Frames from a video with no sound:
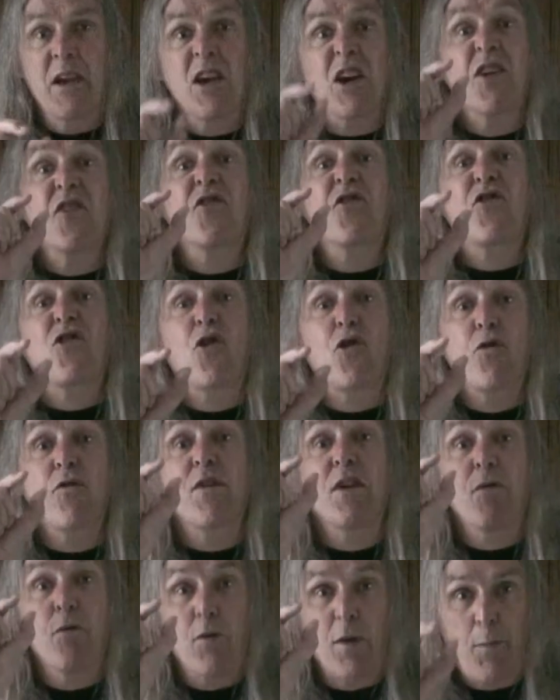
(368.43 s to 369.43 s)

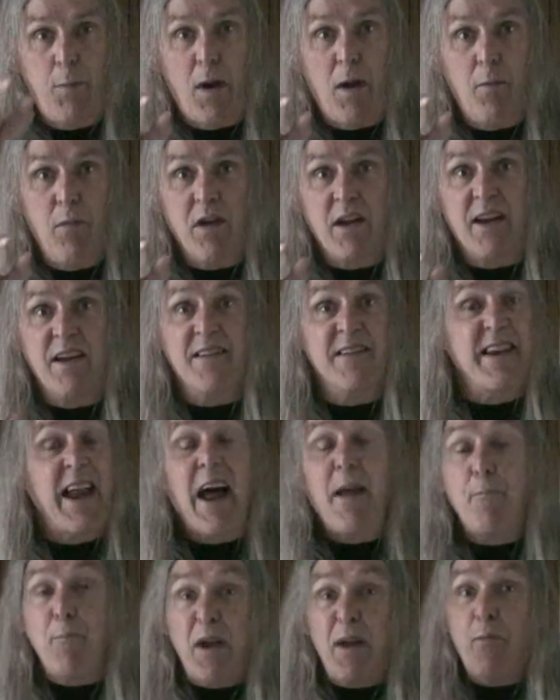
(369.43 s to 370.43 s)
Conservative Republicans,
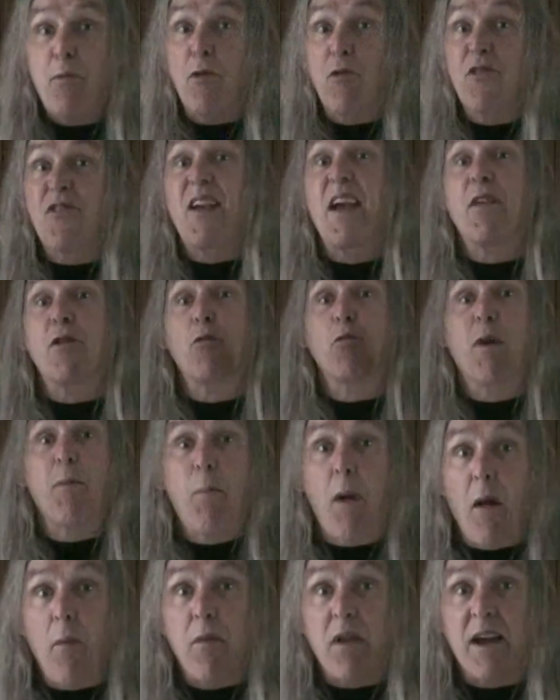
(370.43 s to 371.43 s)
not people who say they're
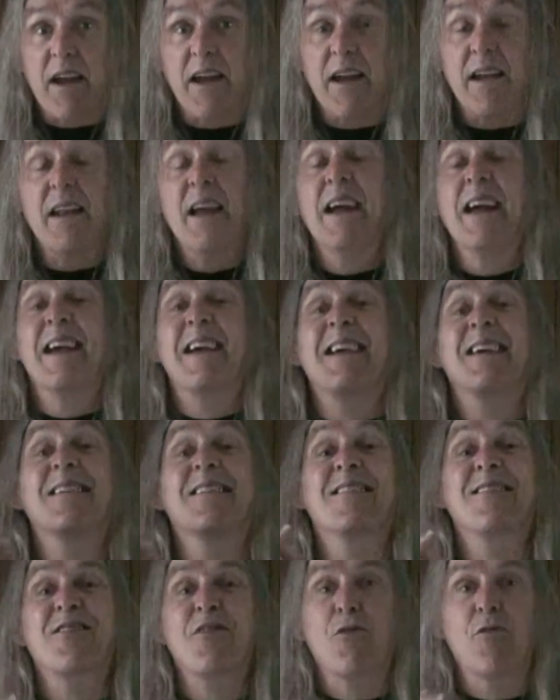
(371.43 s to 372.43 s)
Republican,
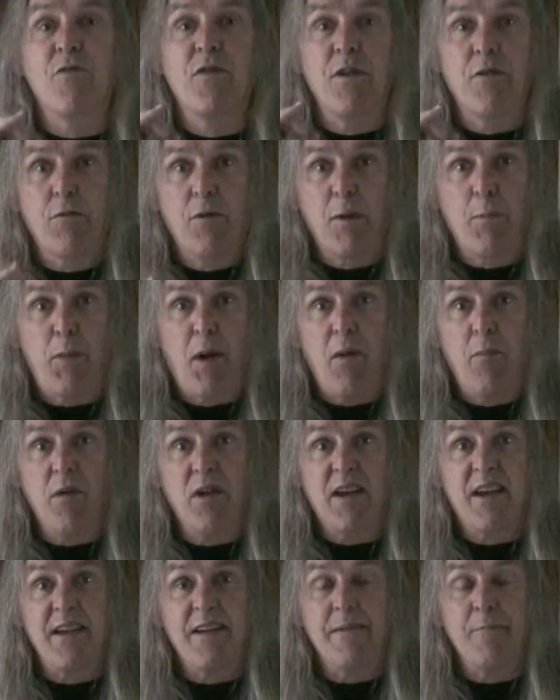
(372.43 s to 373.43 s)
conservative
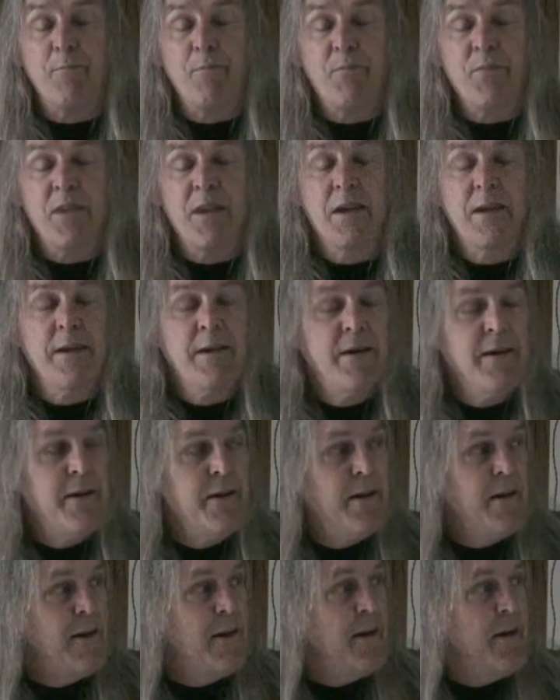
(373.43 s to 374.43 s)
Republican.
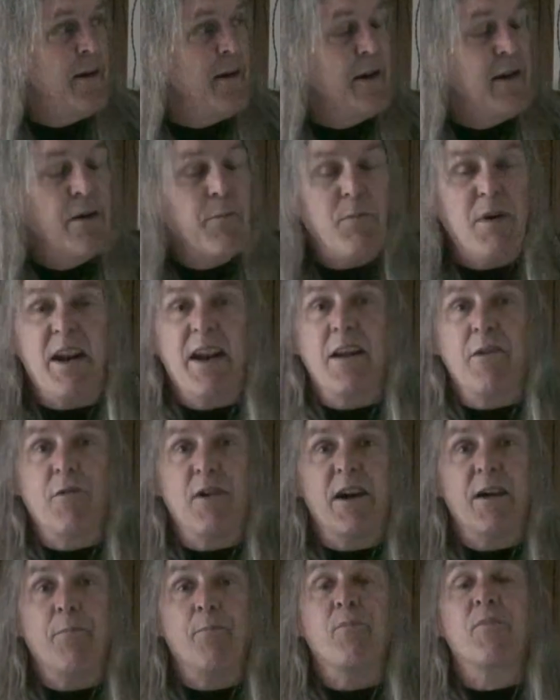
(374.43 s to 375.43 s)
But
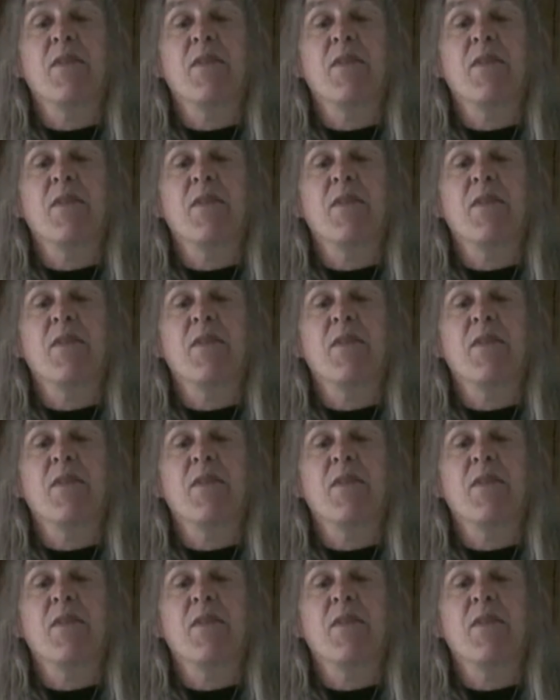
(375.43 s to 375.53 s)
anyway,